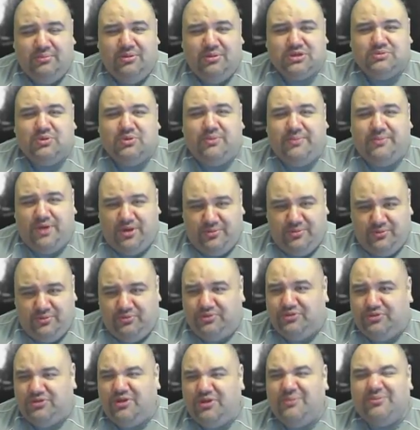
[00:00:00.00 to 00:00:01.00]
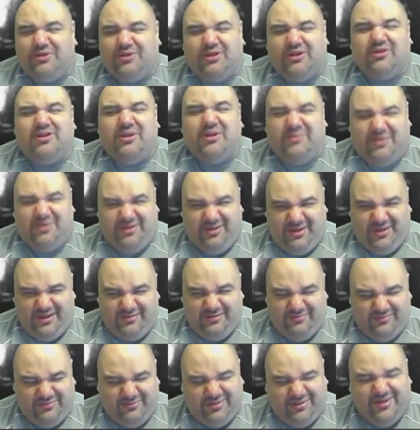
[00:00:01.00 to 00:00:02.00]
much more bearable to some
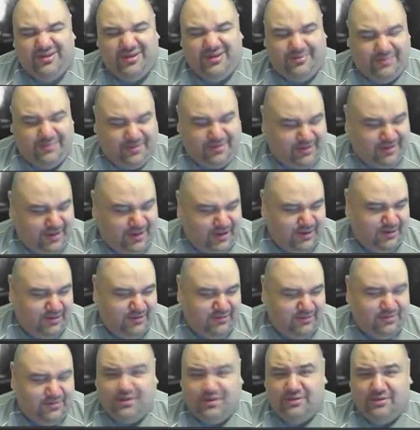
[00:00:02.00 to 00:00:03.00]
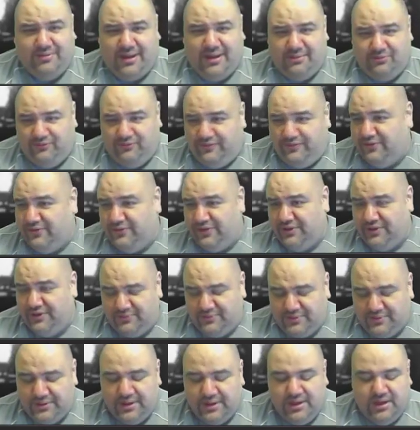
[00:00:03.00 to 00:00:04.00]
extent. To some extent. Still a bad movie, though, the
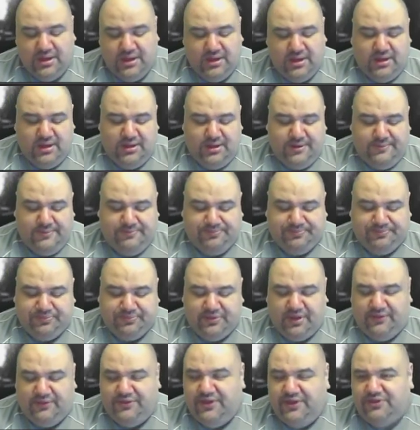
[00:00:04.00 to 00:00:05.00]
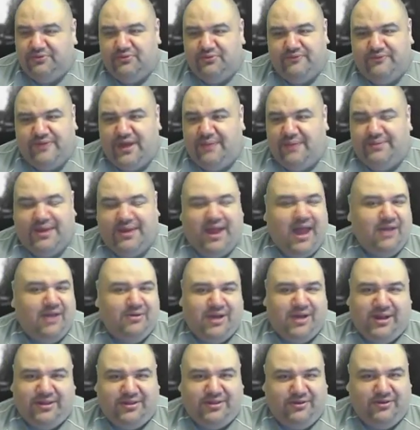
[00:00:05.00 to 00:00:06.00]
other one. This movie, I
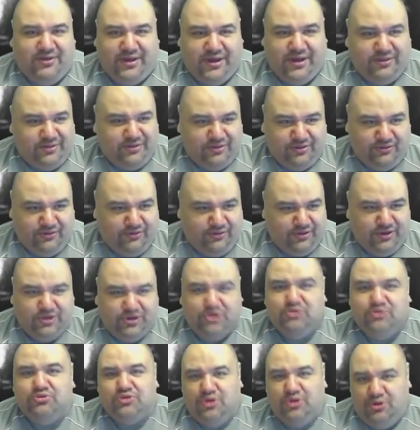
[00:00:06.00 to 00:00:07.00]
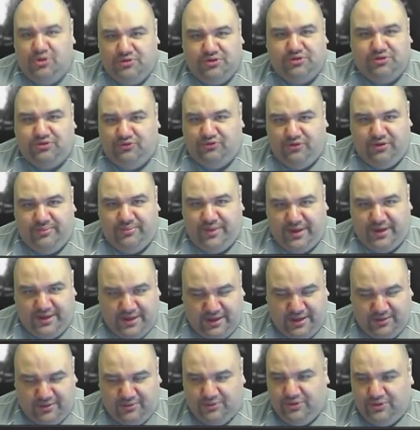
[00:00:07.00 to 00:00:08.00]
don't got to tell you guys the story. You know the story by
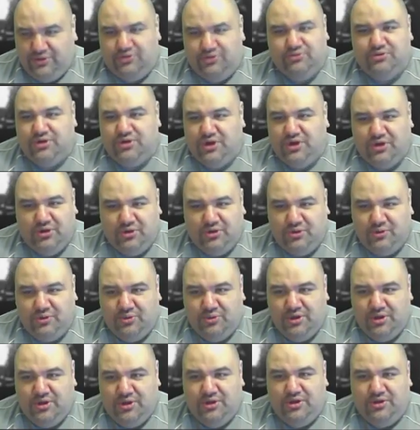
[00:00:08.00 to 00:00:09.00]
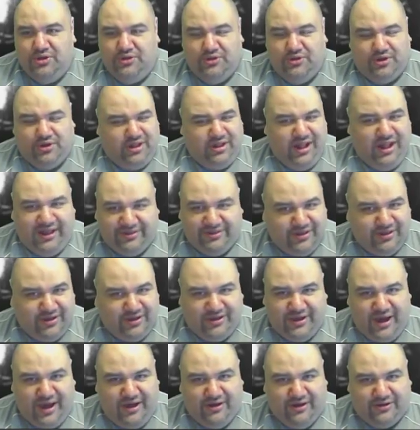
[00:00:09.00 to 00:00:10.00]
now. You know the
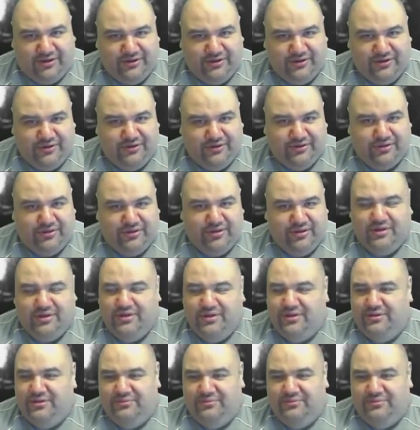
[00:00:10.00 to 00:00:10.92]
classic characters,